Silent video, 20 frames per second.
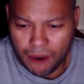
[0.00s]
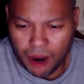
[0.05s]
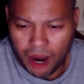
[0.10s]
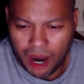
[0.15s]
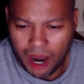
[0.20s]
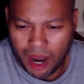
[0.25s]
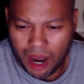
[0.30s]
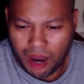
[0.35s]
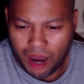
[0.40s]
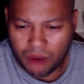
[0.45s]

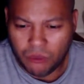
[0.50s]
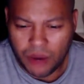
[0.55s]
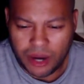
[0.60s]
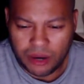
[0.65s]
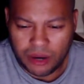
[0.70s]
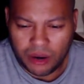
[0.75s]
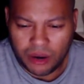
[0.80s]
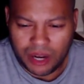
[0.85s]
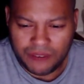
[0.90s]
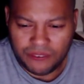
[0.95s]
Uh, where
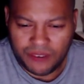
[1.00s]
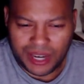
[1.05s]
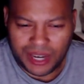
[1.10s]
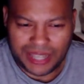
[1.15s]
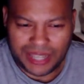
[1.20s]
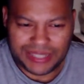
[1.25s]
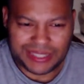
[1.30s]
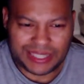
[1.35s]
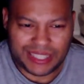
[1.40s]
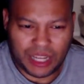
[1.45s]
do I
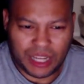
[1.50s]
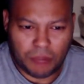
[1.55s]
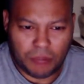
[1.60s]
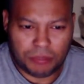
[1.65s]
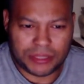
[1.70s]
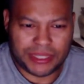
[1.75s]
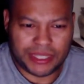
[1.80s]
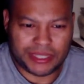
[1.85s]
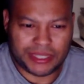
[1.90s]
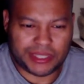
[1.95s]
find the
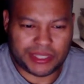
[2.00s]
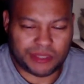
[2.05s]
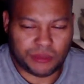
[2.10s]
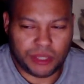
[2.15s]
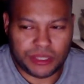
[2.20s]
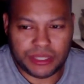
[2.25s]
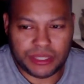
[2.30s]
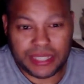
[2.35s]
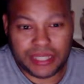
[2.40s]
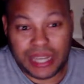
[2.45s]
competition?
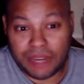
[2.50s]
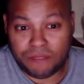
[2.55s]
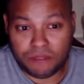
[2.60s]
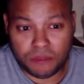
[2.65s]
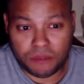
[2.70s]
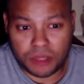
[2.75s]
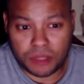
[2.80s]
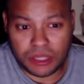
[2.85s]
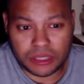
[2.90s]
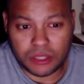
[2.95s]
Well, you can't.
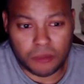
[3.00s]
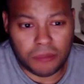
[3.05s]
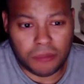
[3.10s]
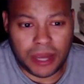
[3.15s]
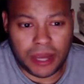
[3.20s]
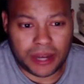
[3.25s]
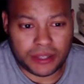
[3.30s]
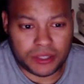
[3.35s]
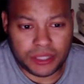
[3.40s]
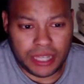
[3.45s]
Well, it don't
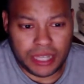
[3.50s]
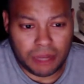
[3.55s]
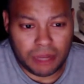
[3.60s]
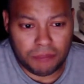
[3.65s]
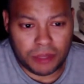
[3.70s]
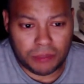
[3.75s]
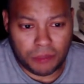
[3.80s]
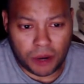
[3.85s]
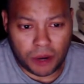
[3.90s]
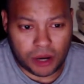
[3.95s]
matter. You can't
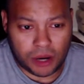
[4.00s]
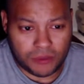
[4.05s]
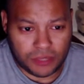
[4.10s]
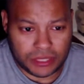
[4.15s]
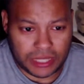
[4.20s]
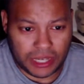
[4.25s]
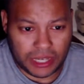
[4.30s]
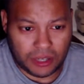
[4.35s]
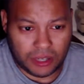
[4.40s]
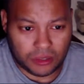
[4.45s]
be a part of it
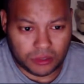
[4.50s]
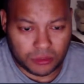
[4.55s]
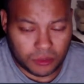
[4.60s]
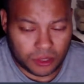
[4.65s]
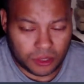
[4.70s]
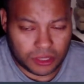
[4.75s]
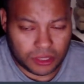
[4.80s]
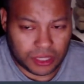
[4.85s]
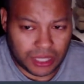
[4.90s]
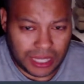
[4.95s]
now. We're
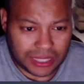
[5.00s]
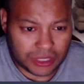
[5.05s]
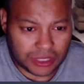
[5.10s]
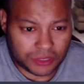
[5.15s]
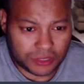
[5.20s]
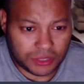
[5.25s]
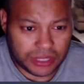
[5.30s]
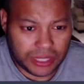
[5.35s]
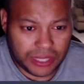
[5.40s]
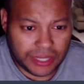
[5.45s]
in the last
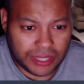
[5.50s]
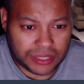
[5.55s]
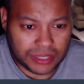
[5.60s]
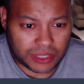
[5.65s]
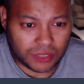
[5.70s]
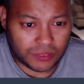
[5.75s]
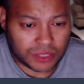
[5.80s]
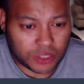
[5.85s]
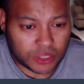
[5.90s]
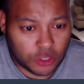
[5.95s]
three days
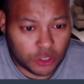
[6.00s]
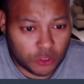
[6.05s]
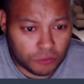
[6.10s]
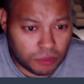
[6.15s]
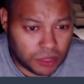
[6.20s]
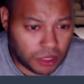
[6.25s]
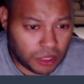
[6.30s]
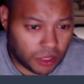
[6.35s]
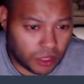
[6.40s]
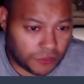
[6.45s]
of a two
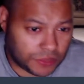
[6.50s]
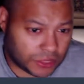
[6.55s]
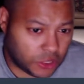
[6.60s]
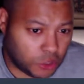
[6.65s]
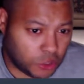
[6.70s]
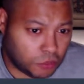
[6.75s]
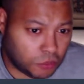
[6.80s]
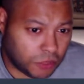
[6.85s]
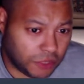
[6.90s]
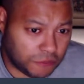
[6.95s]
of a
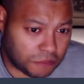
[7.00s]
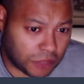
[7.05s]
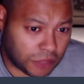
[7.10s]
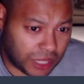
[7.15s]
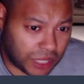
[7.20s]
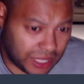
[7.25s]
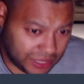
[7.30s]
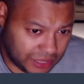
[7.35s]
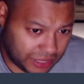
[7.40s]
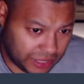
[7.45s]
two month
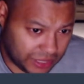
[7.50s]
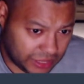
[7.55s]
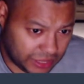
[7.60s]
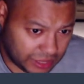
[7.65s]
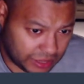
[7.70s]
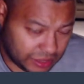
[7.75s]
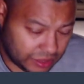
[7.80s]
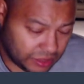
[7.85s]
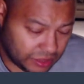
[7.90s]
process.